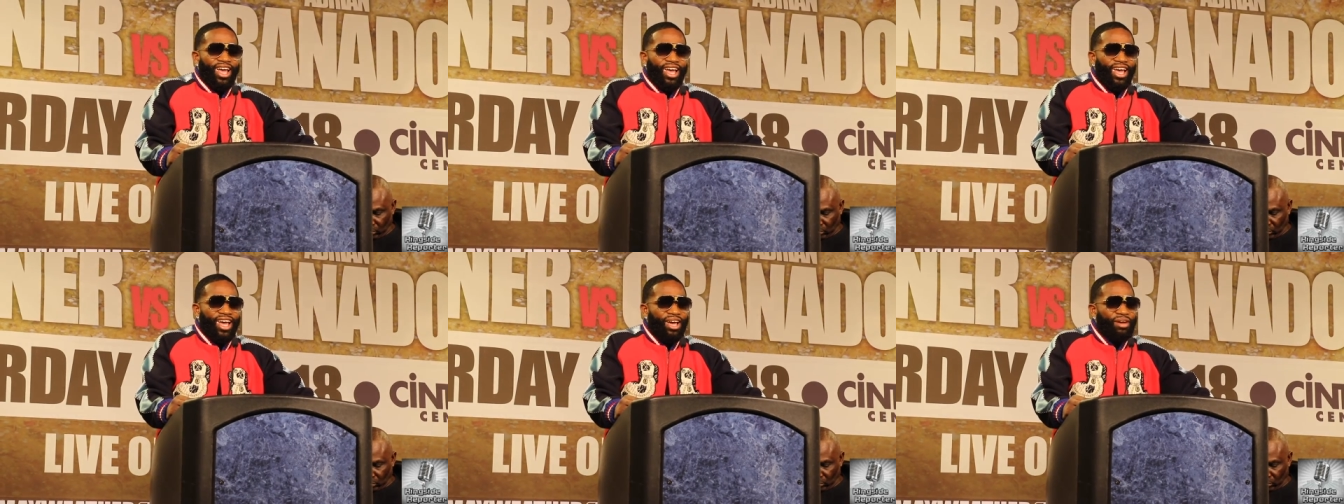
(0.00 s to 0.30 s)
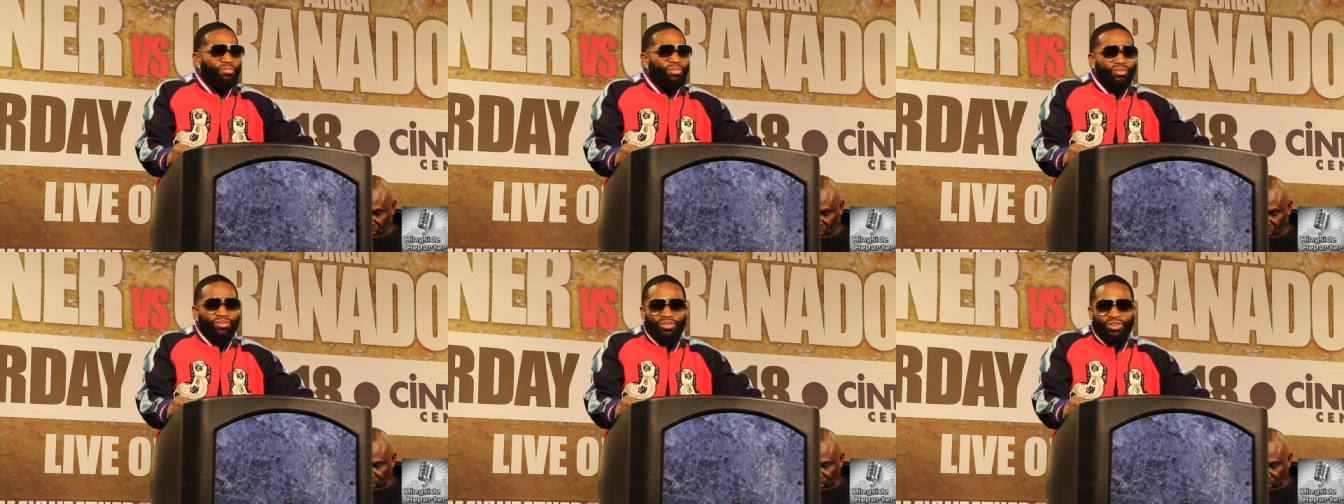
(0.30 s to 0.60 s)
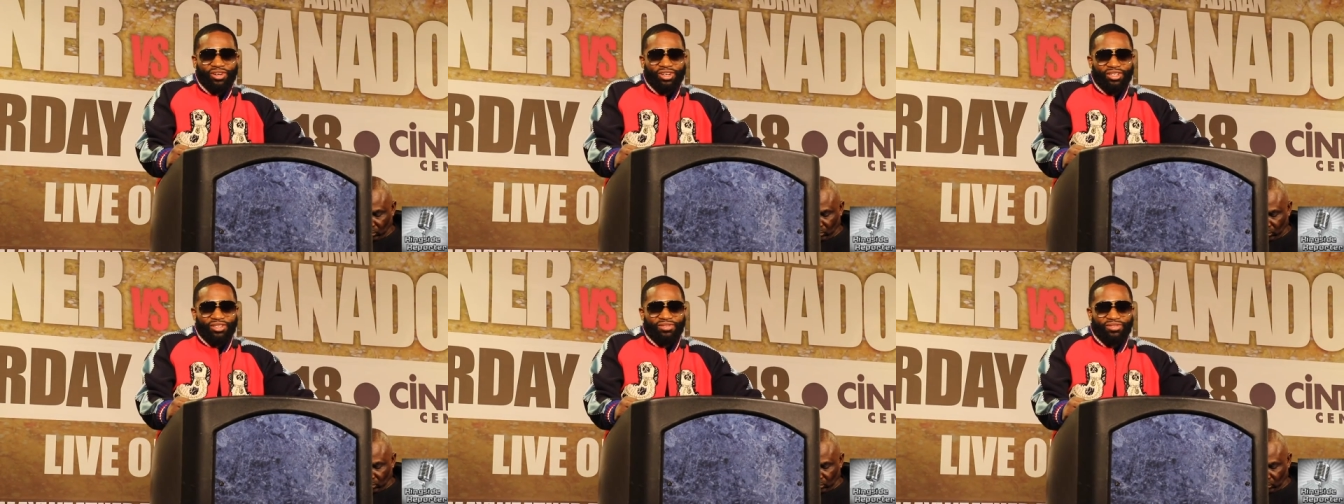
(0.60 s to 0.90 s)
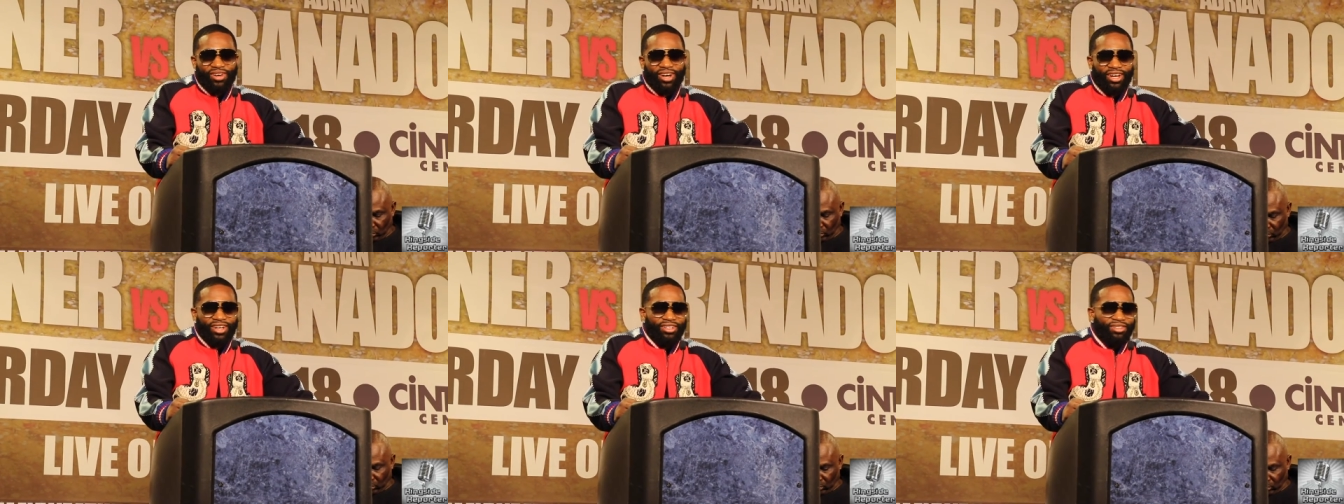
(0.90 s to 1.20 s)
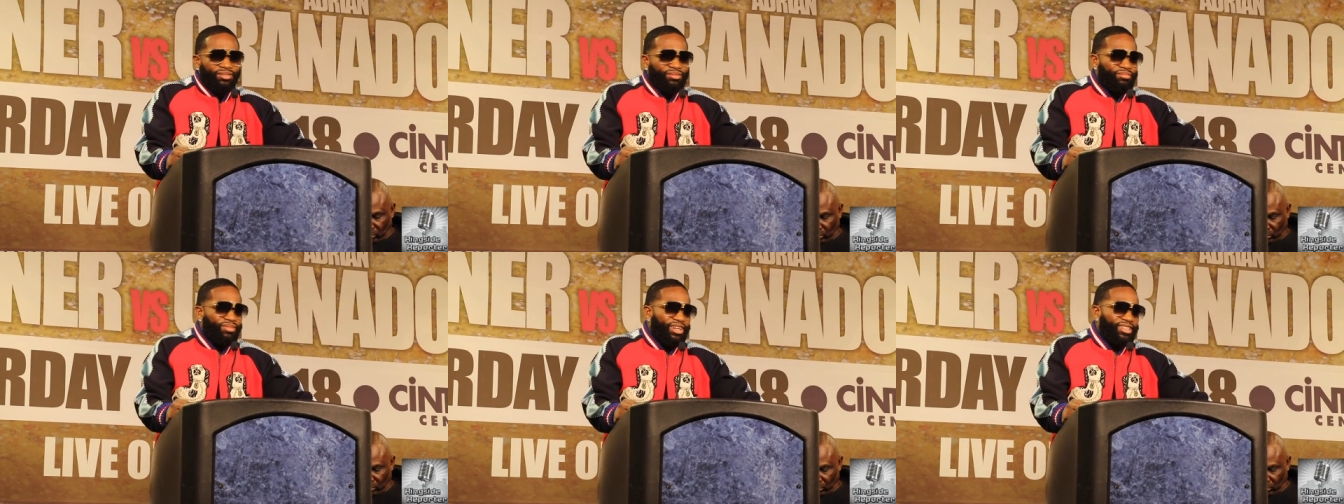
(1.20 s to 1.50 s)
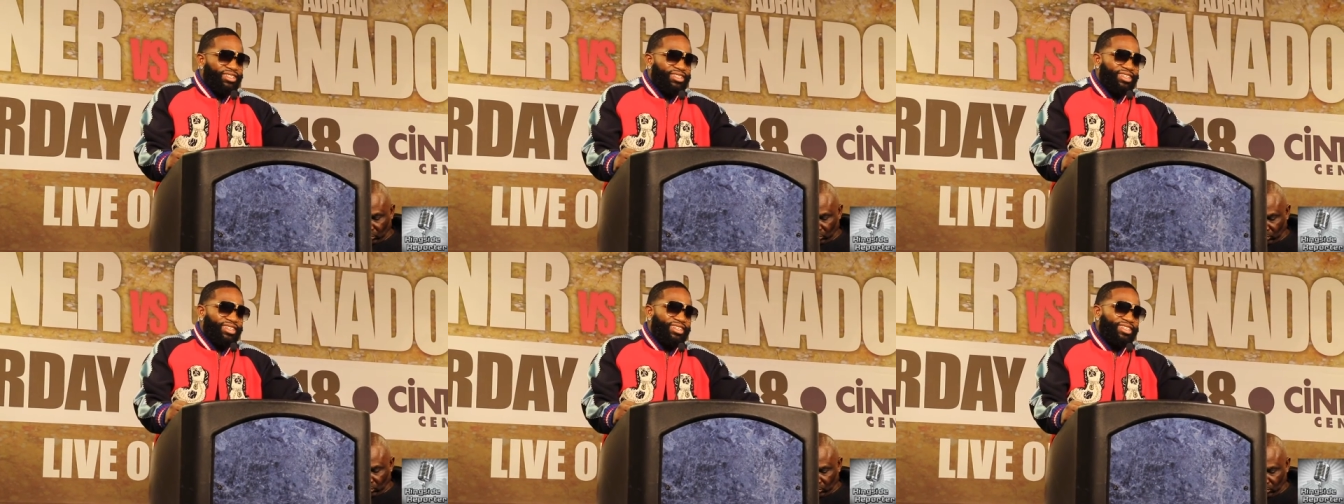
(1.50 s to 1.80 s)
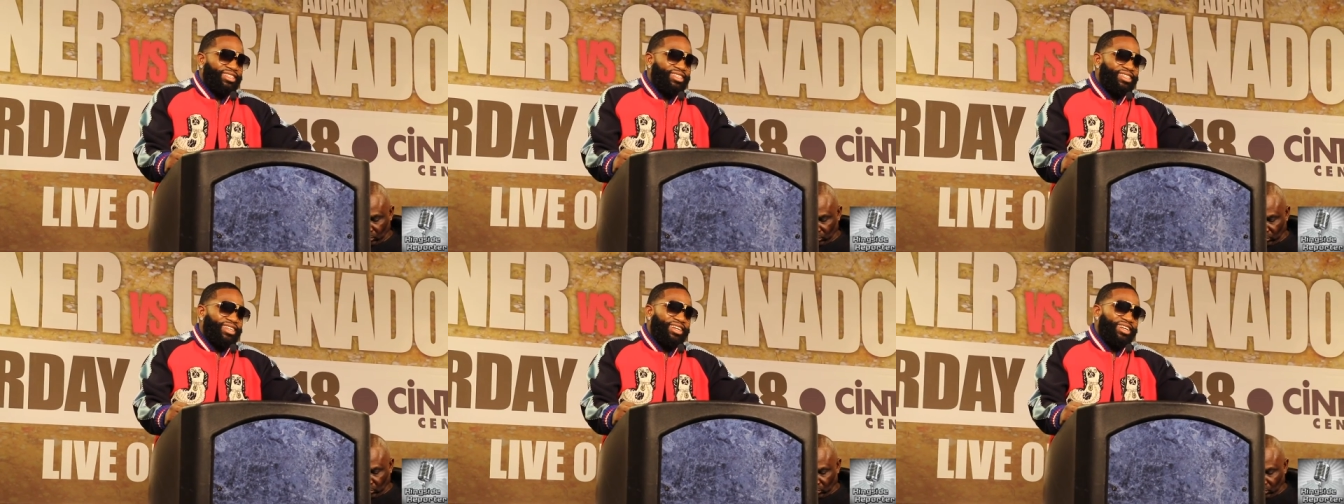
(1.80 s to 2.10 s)
And before this fight, my
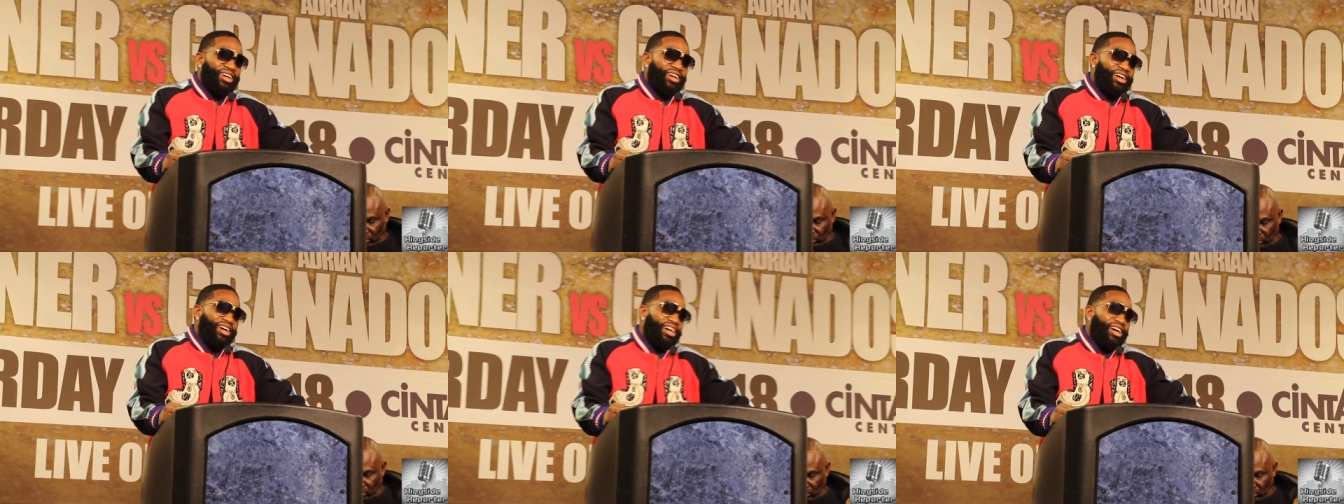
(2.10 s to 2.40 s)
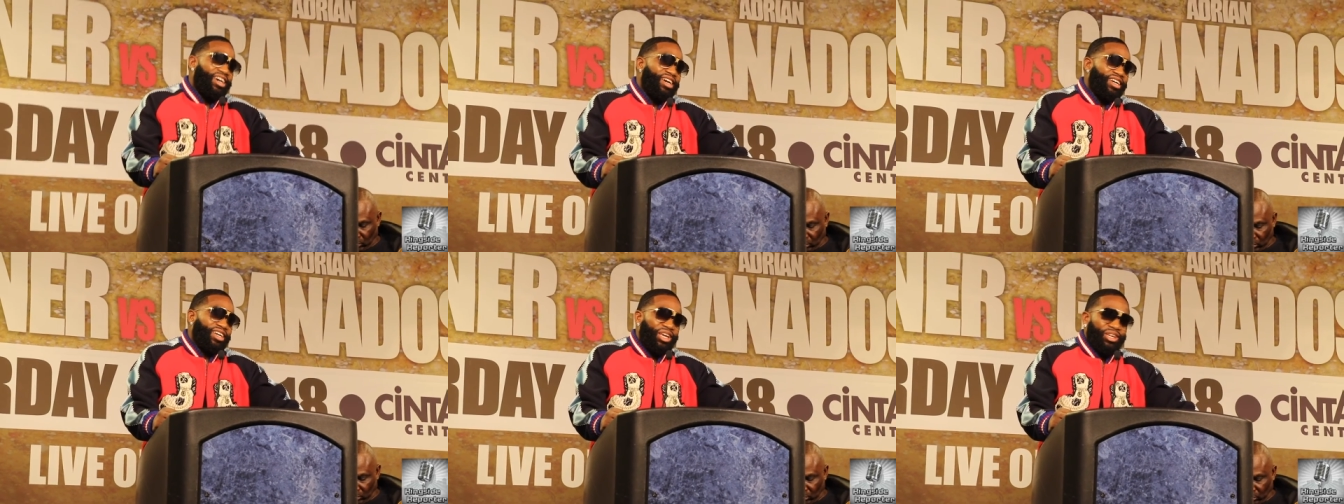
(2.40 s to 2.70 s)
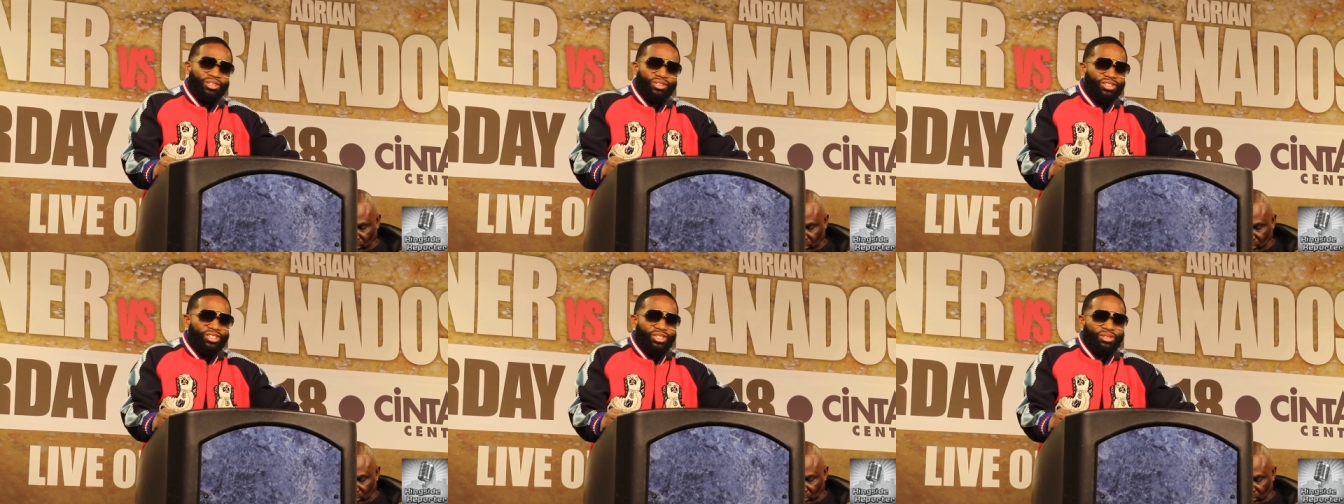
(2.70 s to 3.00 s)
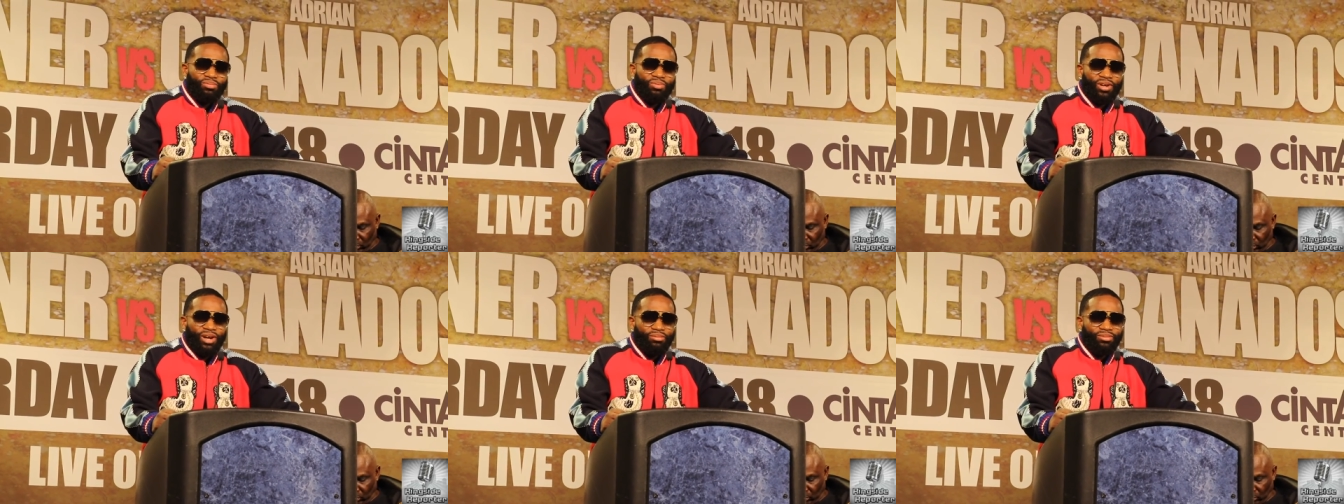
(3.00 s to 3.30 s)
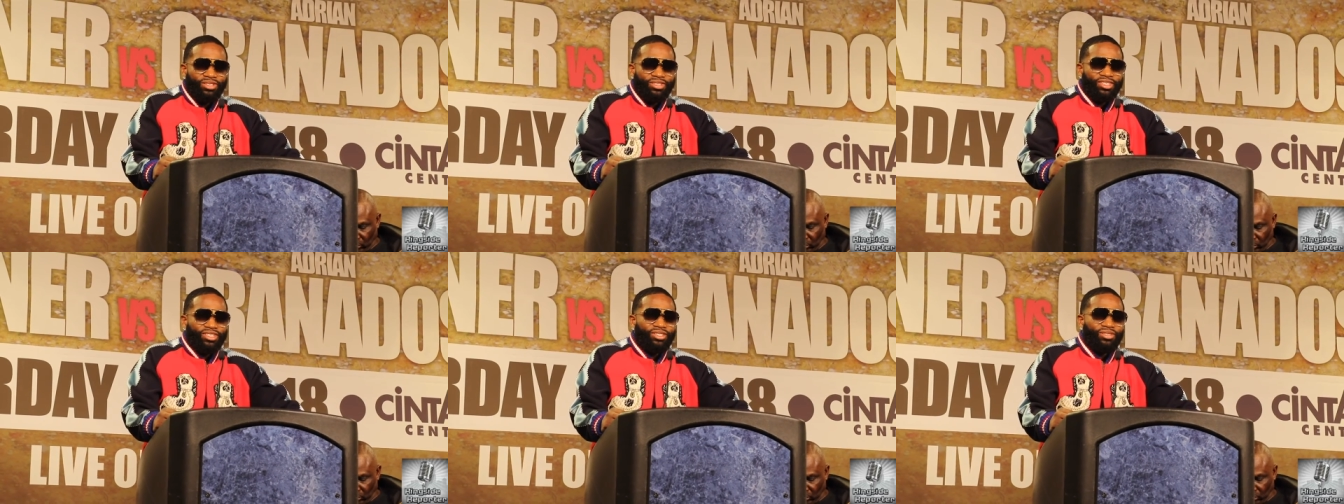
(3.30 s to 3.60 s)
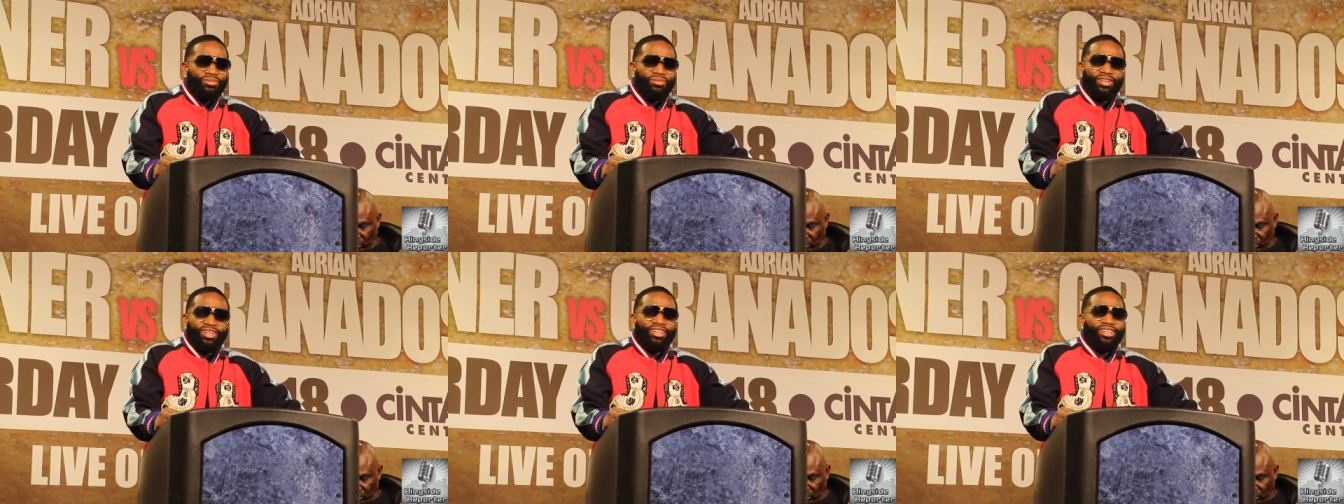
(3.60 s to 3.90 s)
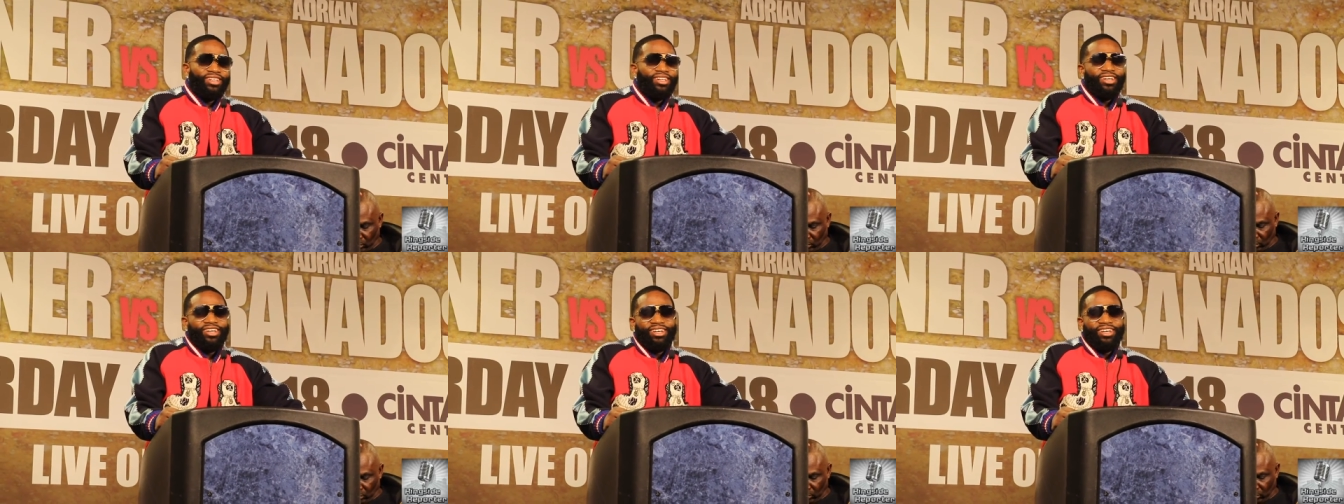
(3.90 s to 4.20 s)
son said, uh, "Can you just promise us a win
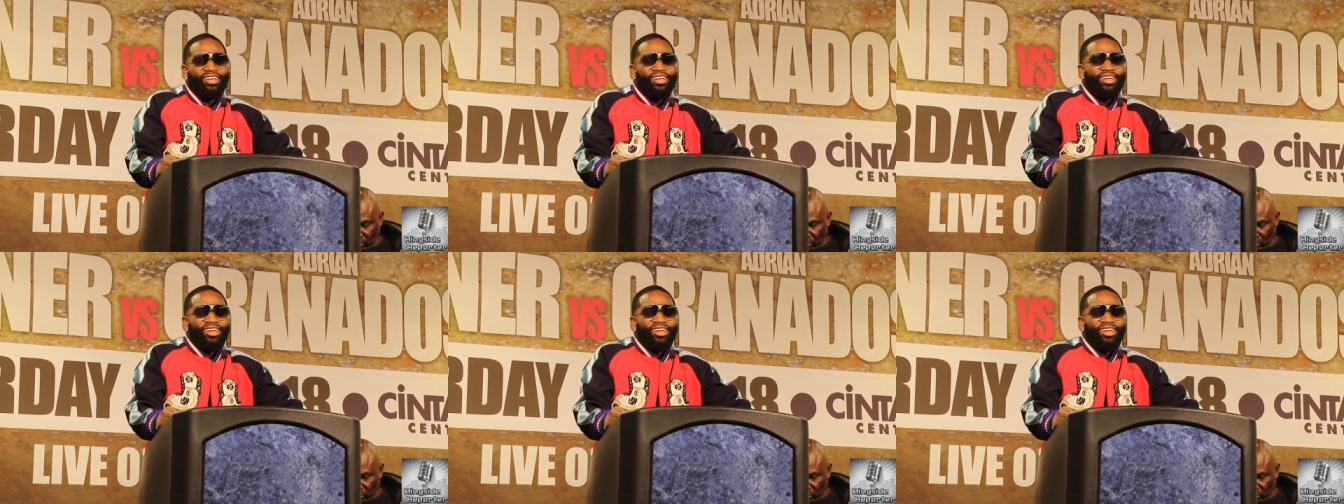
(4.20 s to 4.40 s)
tonight?"